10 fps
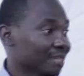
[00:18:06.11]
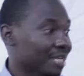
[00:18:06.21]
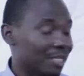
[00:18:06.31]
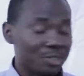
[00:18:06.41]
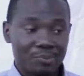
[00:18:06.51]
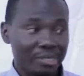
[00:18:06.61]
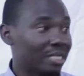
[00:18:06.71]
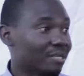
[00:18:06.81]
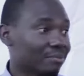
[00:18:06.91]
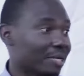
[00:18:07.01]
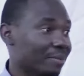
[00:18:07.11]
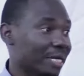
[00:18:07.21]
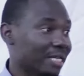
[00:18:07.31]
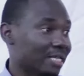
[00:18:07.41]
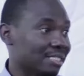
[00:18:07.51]
I speak my
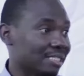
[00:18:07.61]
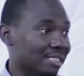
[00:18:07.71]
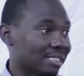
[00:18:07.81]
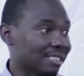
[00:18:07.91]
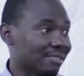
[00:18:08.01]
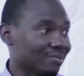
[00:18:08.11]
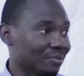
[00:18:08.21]
mind as it is,